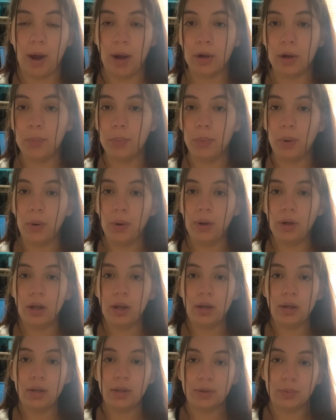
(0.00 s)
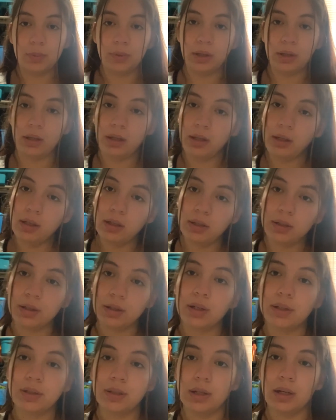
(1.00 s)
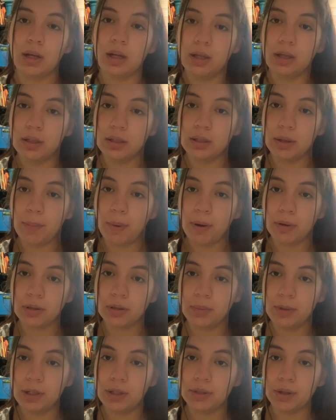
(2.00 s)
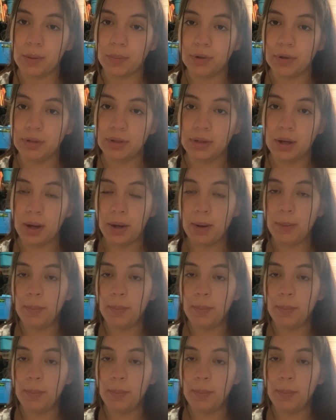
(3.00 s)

on us with the heat because it is about to be summertime.